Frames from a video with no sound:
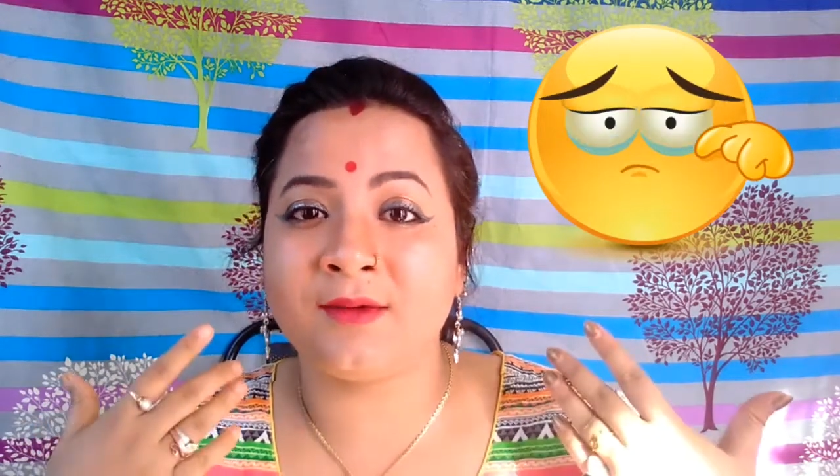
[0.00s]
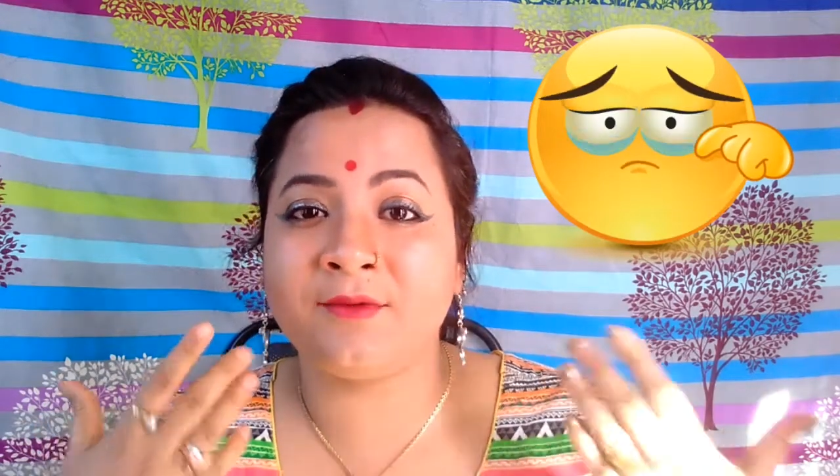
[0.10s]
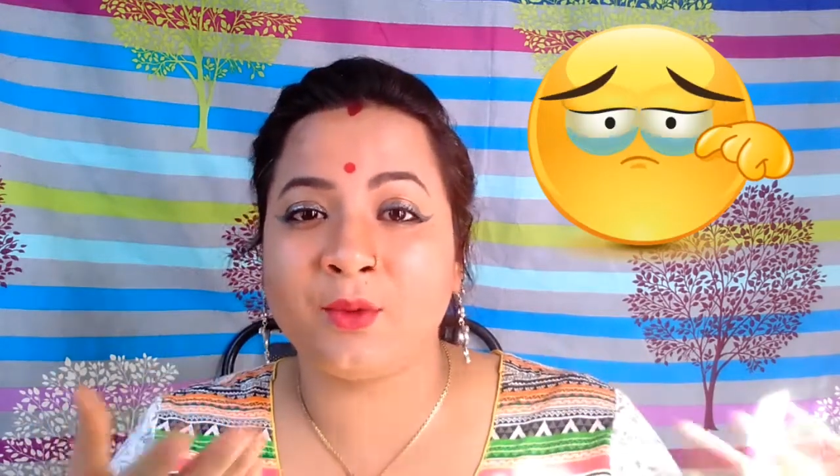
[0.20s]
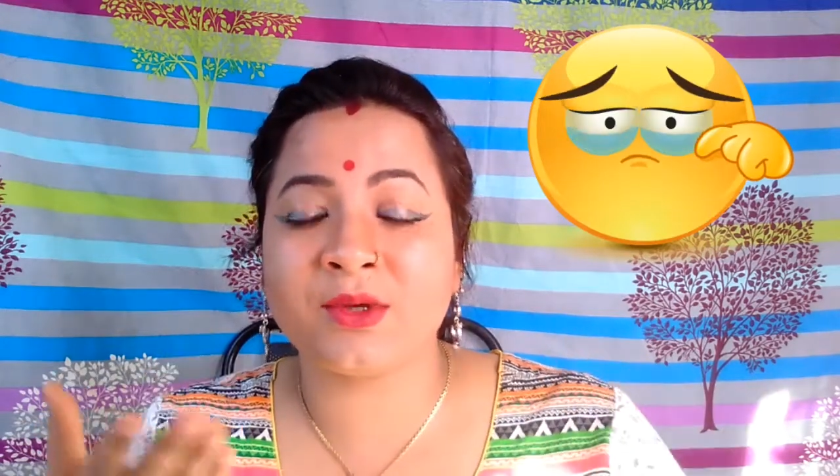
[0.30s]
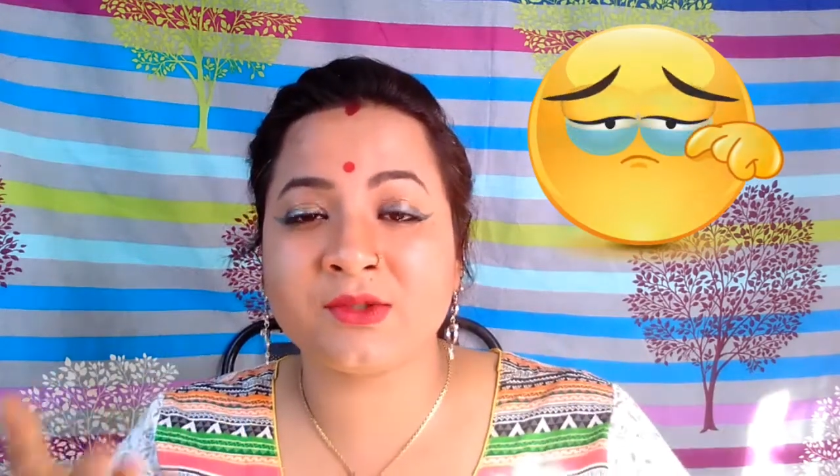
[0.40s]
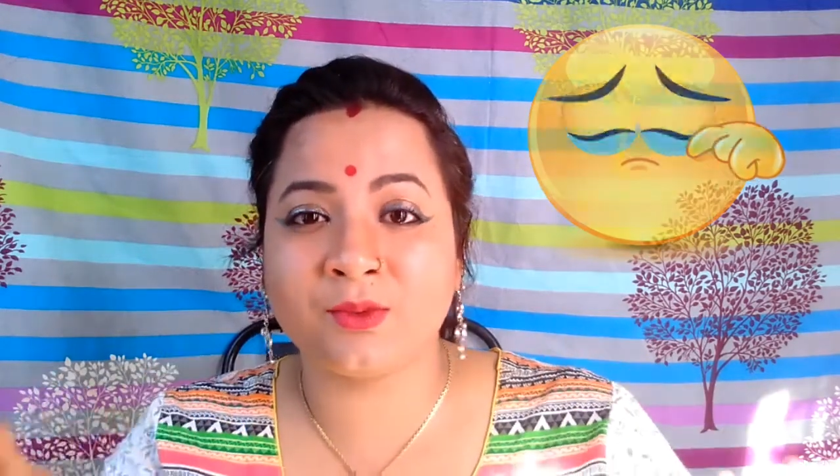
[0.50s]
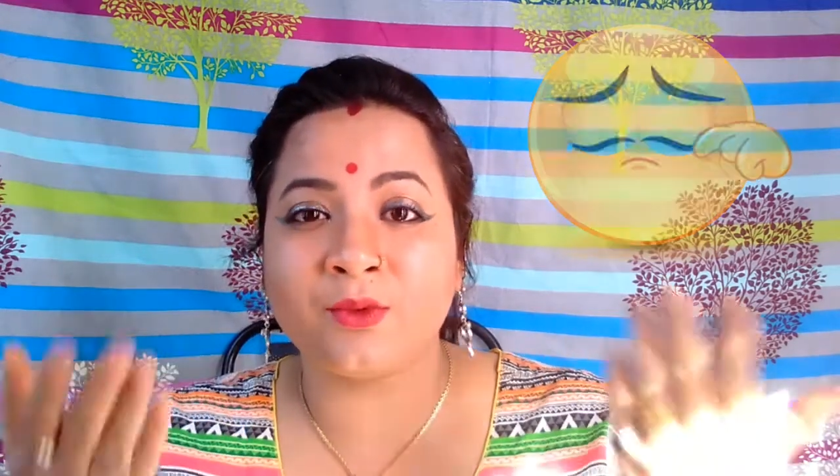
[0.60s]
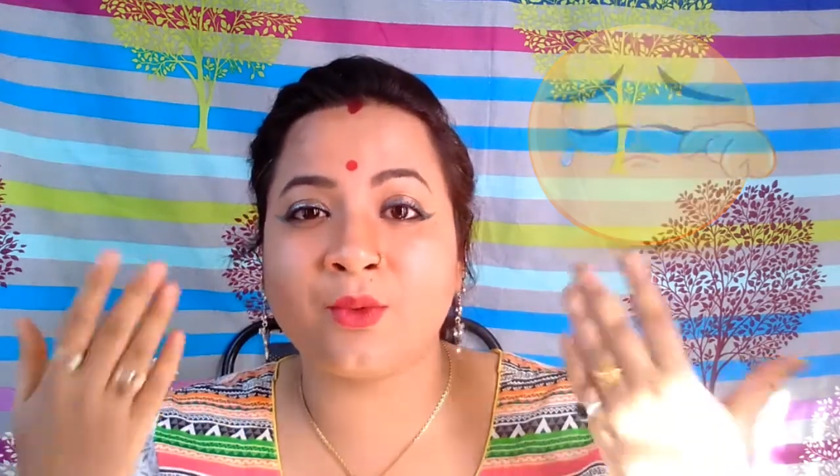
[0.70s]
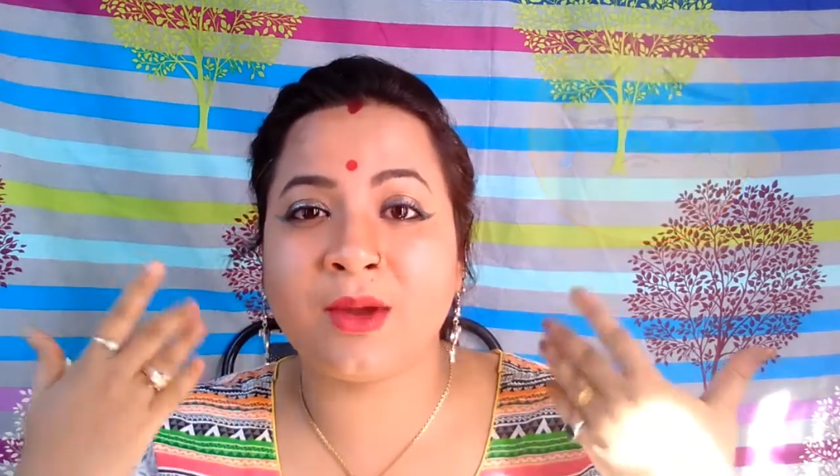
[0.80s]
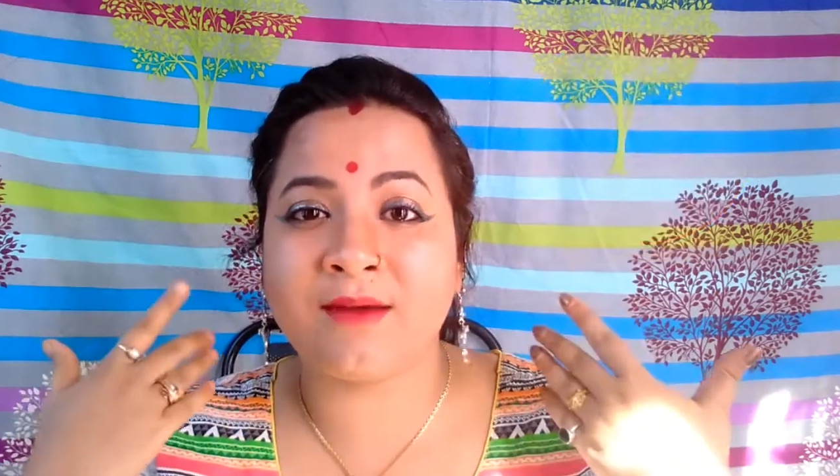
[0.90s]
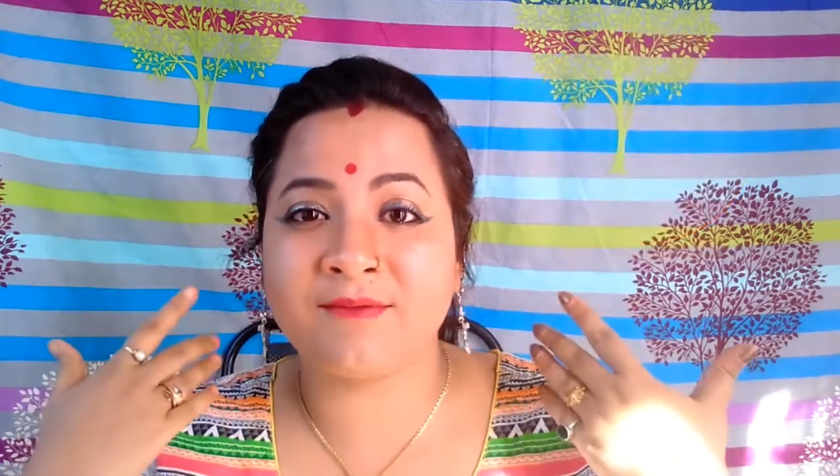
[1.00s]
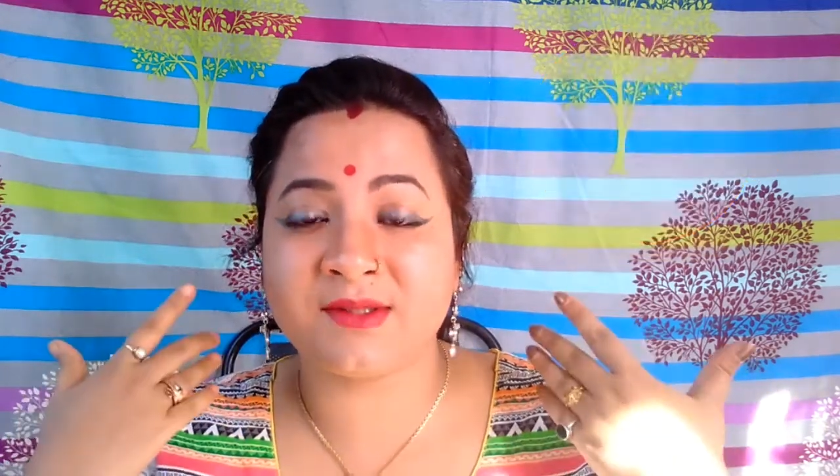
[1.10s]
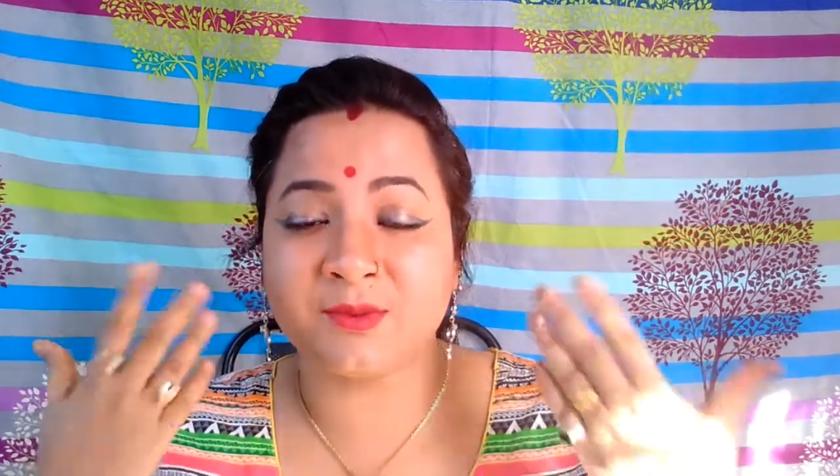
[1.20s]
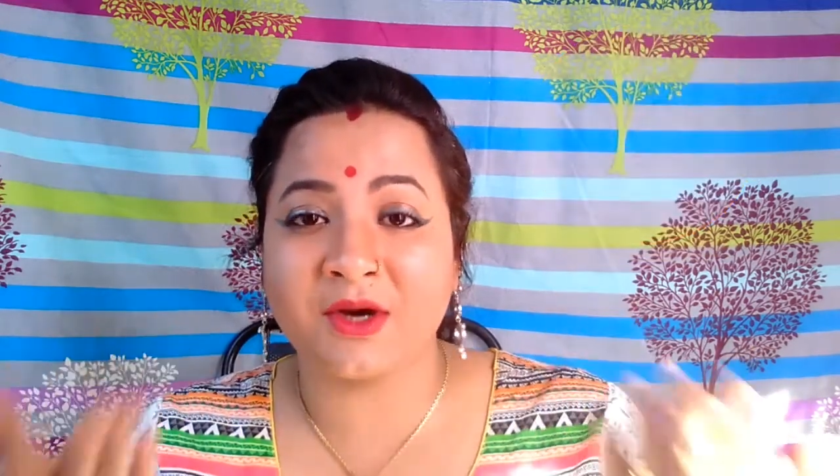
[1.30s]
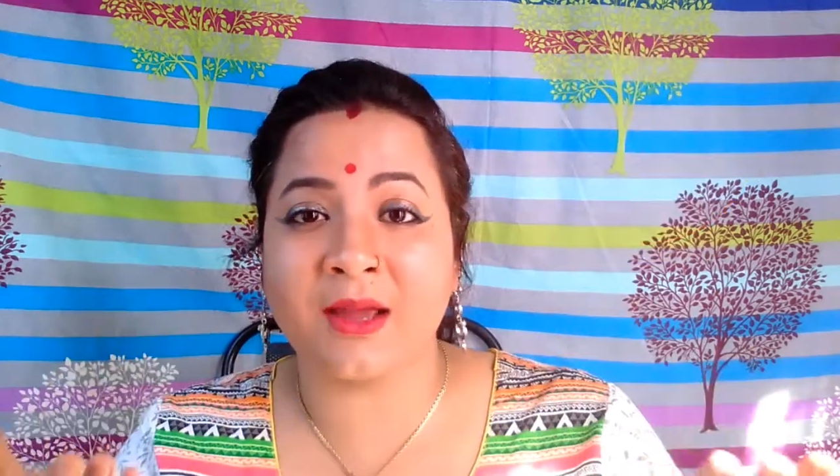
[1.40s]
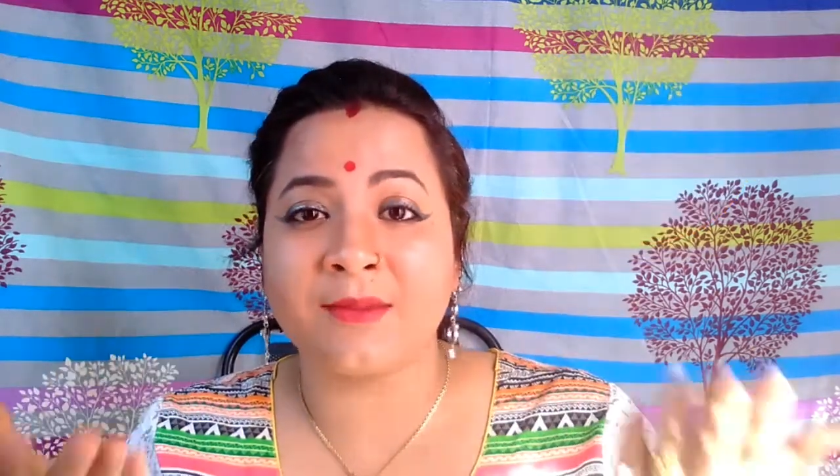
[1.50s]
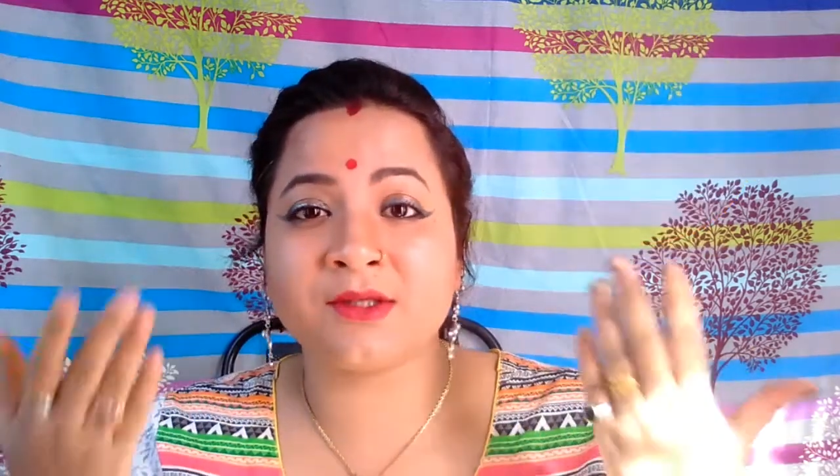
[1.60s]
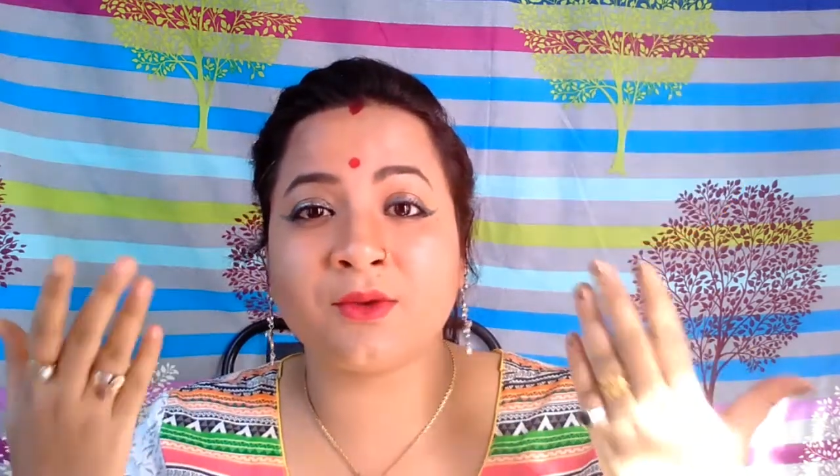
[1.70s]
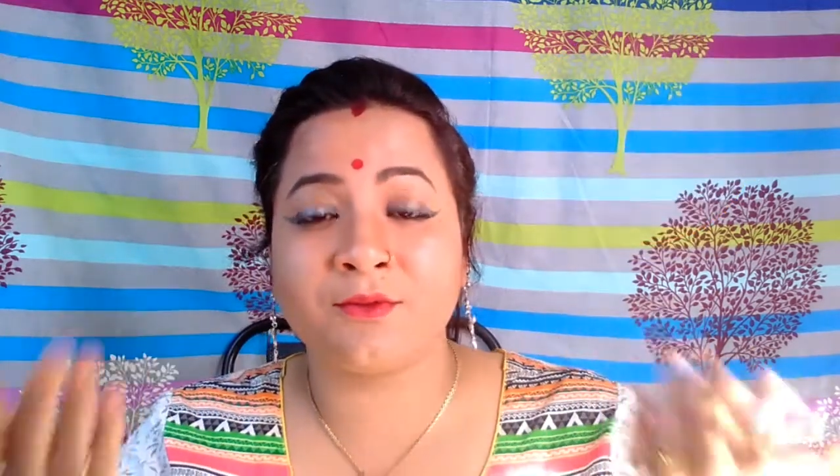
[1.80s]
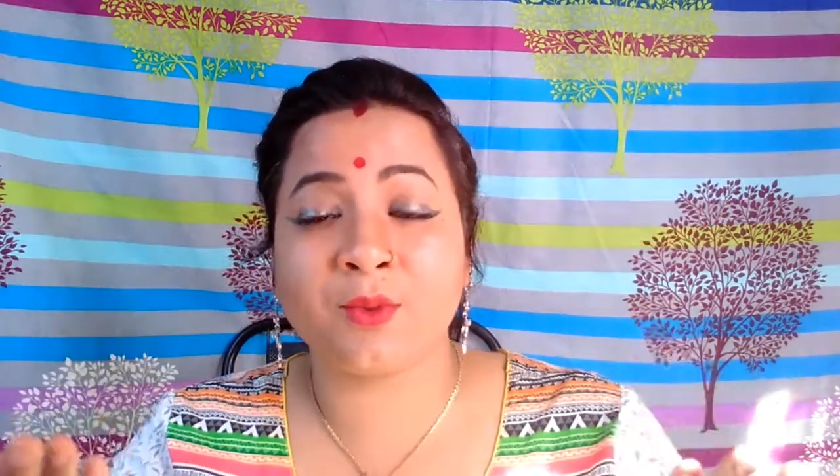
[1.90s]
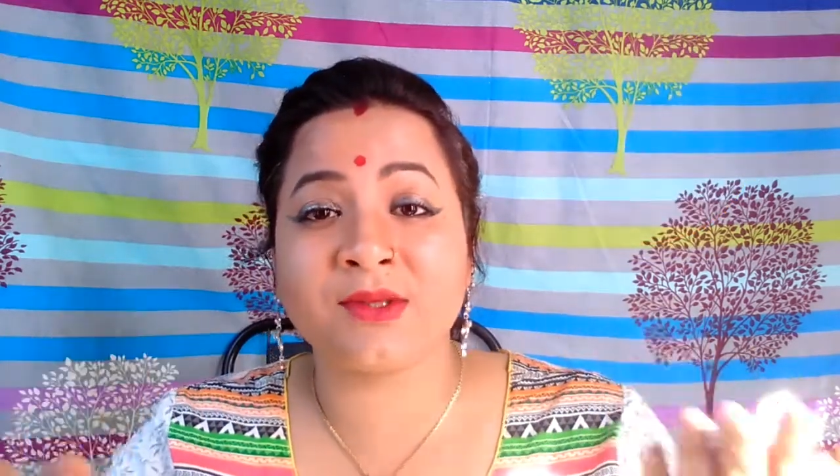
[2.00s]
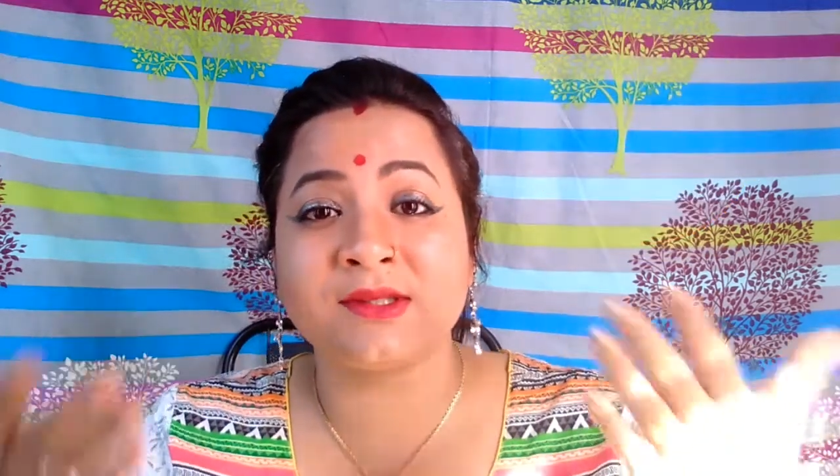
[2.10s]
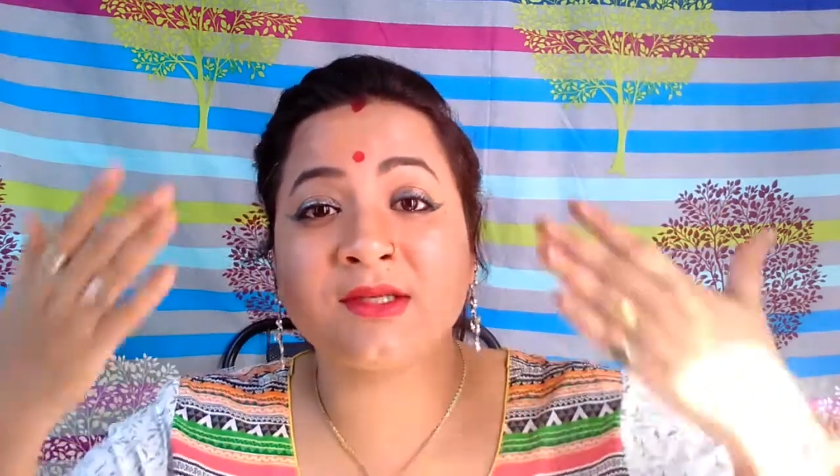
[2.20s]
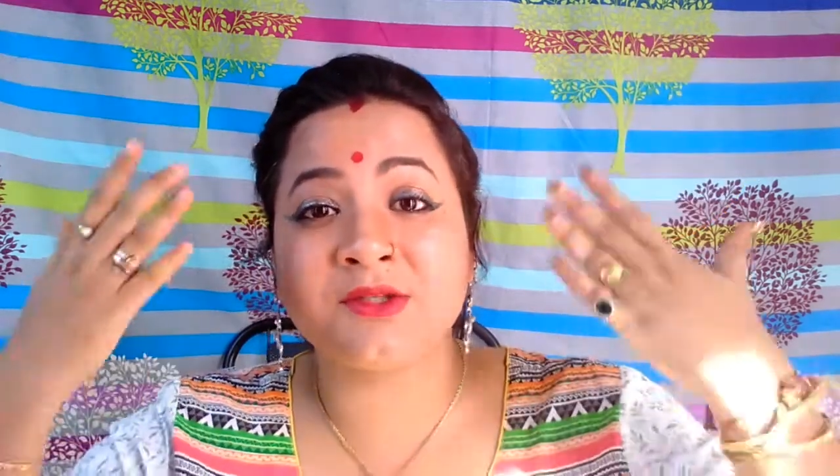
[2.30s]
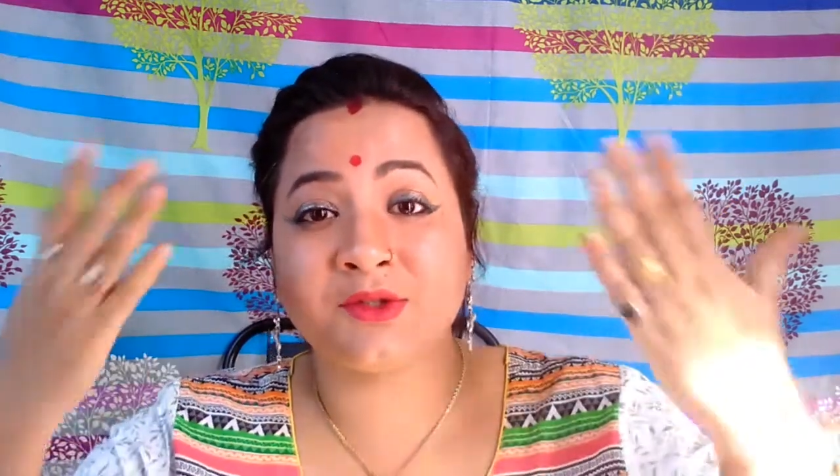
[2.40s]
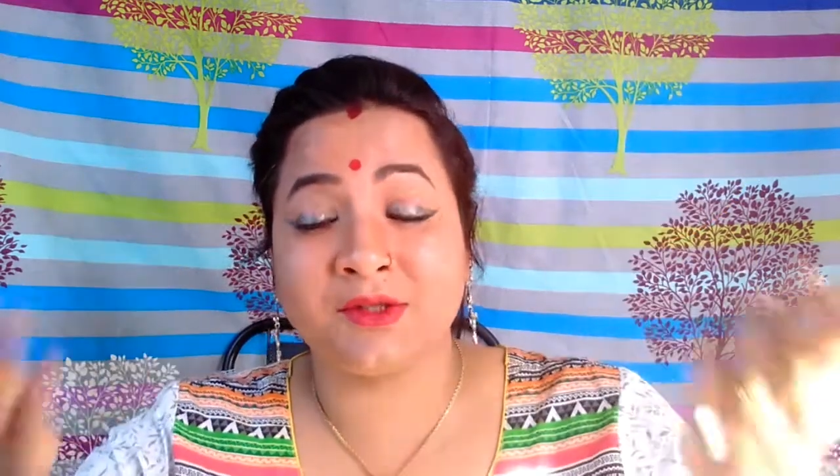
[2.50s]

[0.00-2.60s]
the viewers who have subscribers or viewers, the,